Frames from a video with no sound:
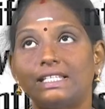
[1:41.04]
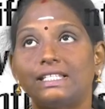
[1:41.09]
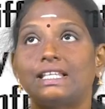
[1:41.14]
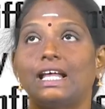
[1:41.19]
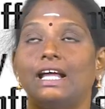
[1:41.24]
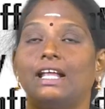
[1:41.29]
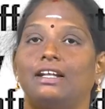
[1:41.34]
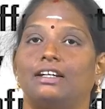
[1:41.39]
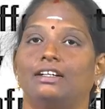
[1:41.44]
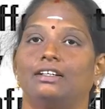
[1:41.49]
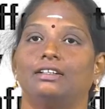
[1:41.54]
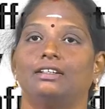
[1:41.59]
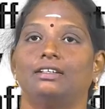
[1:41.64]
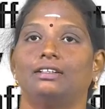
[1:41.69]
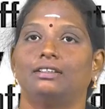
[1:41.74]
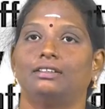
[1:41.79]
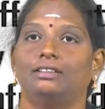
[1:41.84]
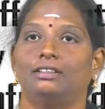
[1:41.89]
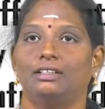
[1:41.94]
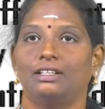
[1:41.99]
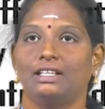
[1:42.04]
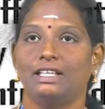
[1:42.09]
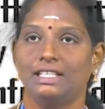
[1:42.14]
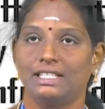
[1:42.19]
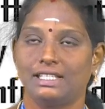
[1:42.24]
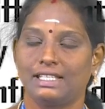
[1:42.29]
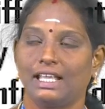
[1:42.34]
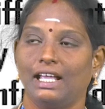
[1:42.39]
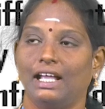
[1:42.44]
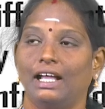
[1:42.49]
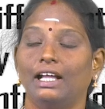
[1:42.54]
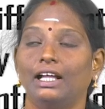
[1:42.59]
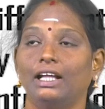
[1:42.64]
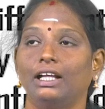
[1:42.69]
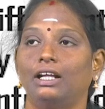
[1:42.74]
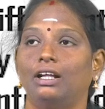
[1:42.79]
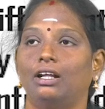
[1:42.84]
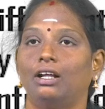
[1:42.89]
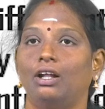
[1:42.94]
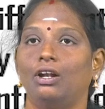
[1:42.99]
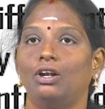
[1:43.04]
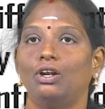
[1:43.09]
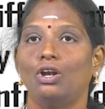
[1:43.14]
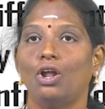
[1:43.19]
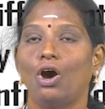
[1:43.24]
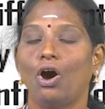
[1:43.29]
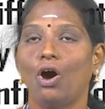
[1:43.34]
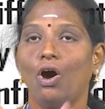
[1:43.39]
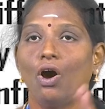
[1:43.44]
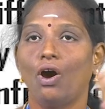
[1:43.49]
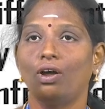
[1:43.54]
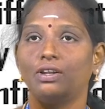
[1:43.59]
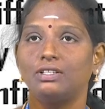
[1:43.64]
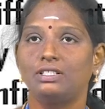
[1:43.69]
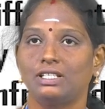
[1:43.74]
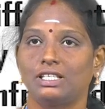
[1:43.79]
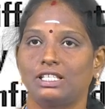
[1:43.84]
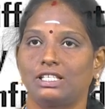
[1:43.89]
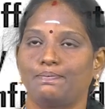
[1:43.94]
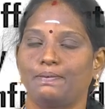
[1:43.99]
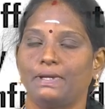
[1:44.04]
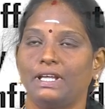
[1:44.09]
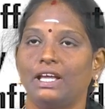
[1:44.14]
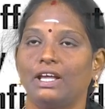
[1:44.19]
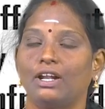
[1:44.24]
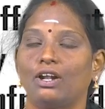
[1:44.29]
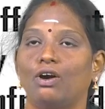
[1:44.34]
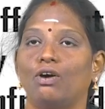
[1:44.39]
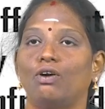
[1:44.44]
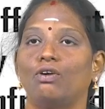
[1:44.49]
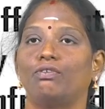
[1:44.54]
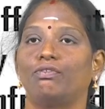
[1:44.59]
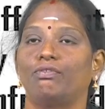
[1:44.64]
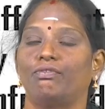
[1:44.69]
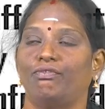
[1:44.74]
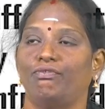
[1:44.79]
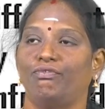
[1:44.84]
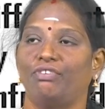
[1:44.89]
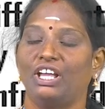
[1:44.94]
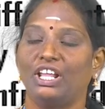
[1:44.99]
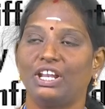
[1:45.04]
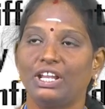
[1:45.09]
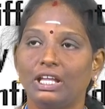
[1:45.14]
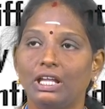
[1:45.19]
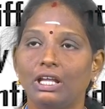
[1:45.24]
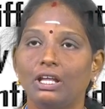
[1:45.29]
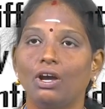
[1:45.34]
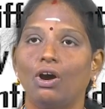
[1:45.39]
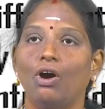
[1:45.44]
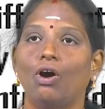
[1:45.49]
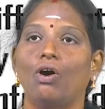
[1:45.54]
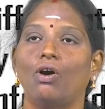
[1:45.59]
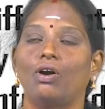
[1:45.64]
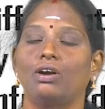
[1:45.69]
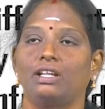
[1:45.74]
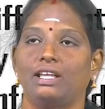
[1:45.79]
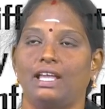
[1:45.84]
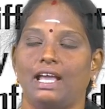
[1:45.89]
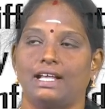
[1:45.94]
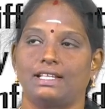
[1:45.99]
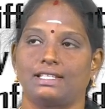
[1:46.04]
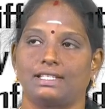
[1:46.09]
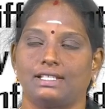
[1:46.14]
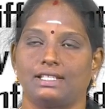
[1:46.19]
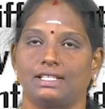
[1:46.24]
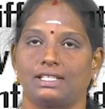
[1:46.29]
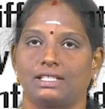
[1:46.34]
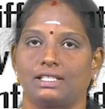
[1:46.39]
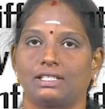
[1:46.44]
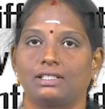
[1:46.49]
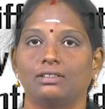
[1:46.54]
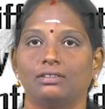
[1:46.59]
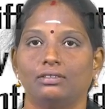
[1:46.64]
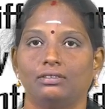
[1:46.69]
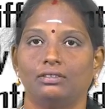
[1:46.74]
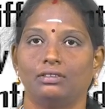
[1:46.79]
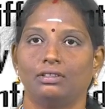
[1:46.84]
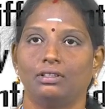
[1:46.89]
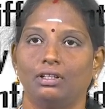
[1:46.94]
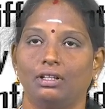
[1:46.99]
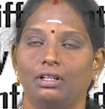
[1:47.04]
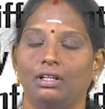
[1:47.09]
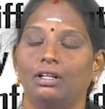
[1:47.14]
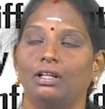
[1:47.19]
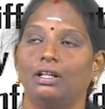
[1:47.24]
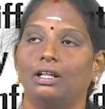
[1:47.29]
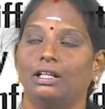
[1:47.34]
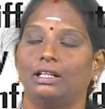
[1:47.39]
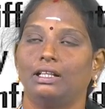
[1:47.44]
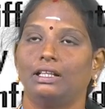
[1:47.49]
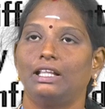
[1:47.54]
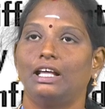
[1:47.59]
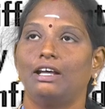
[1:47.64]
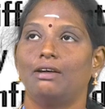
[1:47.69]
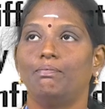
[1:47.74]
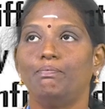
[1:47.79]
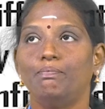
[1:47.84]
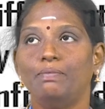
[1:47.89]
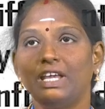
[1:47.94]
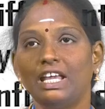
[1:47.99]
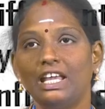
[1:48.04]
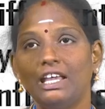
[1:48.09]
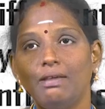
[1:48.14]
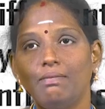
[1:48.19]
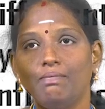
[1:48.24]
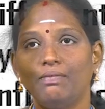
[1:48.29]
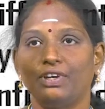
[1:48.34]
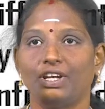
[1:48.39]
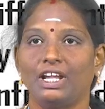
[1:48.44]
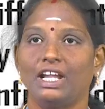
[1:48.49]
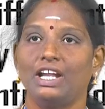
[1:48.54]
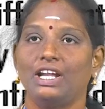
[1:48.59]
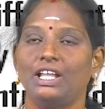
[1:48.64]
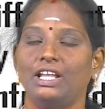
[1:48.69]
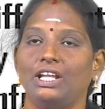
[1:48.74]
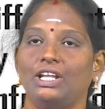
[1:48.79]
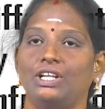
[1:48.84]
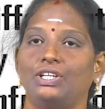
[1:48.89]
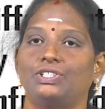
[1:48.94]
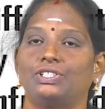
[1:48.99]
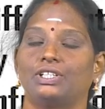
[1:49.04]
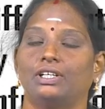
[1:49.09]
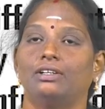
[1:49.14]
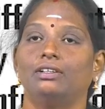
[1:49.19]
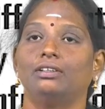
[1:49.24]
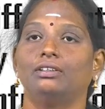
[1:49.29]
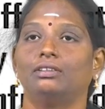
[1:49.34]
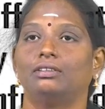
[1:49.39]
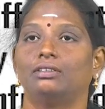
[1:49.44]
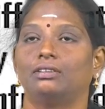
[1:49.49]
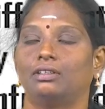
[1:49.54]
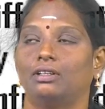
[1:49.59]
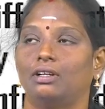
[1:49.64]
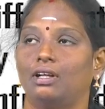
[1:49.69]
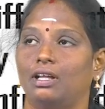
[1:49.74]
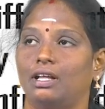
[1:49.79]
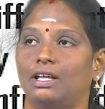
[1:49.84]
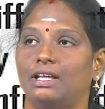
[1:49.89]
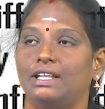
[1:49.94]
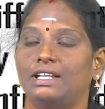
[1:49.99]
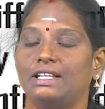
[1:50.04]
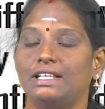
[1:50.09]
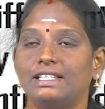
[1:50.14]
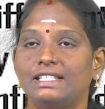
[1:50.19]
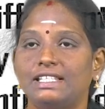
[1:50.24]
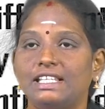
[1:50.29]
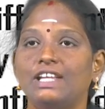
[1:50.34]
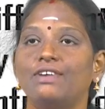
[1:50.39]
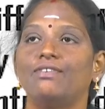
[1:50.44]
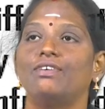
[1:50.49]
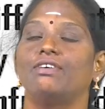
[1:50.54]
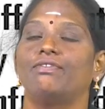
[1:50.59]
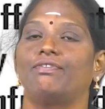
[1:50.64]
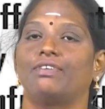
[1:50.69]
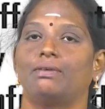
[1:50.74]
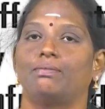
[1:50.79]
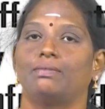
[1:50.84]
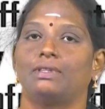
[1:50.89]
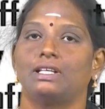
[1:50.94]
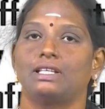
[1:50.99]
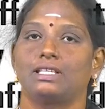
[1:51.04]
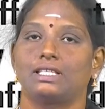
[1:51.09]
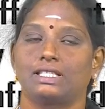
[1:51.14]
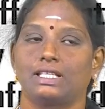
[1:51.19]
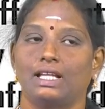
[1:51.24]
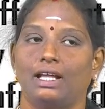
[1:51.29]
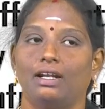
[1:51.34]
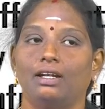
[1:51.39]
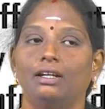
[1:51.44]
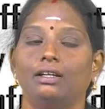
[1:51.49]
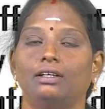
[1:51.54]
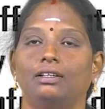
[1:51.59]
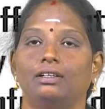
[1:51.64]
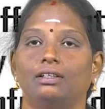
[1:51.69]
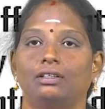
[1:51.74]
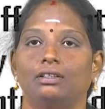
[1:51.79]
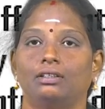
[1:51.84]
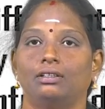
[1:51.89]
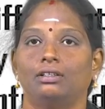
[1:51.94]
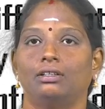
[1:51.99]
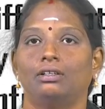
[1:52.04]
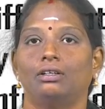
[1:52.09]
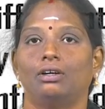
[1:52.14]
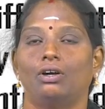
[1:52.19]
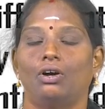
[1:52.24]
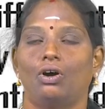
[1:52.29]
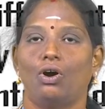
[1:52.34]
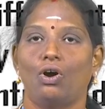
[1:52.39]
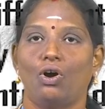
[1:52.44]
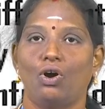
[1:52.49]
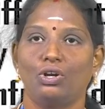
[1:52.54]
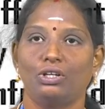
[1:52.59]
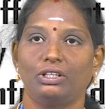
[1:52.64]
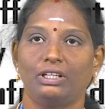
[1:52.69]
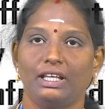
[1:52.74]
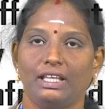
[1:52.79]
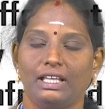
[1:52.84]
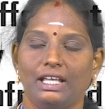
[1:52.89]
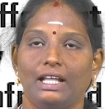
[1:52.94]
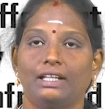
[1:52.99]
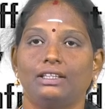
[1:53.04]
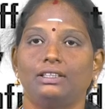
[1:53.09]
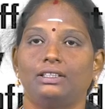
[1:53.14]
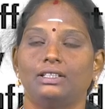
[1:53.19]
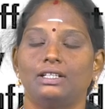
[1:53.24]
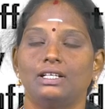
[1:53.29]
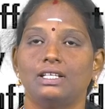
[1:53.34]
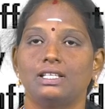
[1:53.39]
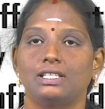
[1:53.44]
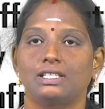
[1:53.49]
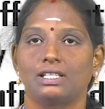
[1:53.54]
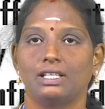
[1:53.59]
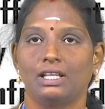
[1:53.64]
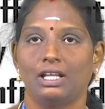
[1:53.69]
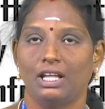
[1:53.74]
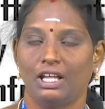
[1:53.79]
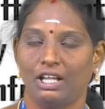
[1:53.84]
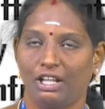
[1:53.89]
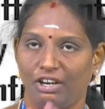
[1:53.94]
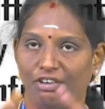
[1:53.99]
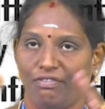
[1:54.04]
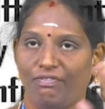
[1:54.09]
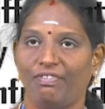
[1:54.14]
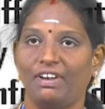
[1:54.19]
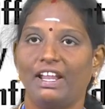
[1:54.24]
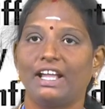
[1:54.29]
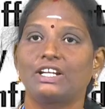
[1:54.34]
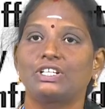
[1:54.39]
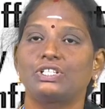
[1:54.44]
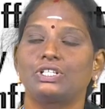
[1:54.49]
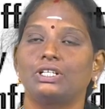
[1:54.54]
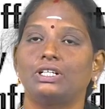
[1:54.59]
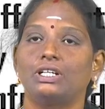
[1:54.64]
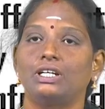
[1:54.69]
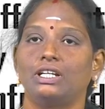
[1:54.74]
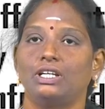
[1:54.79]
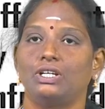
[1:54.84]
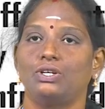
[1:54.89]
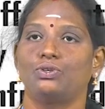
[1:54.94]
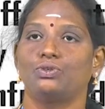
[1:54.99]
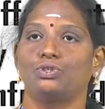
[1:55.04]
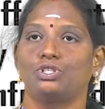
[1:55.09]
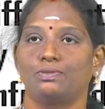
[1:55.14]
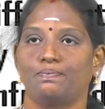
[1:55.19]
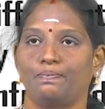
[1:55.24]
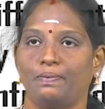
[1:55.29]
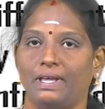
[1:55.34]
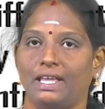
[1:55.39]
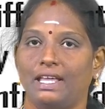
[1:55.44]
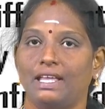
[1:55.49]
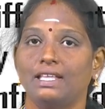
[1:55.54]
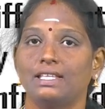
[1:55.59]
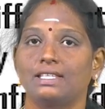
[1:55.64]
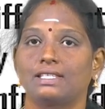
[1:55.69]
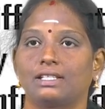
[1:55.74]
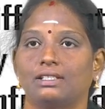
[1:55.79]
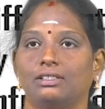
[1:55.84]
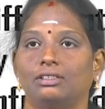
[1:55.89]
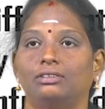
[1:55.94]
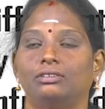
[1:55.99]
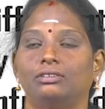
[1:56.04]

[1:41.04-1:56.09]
sun is a large sphere of very hot gases. The beam radiation received from the sun on the earth is reflected into space.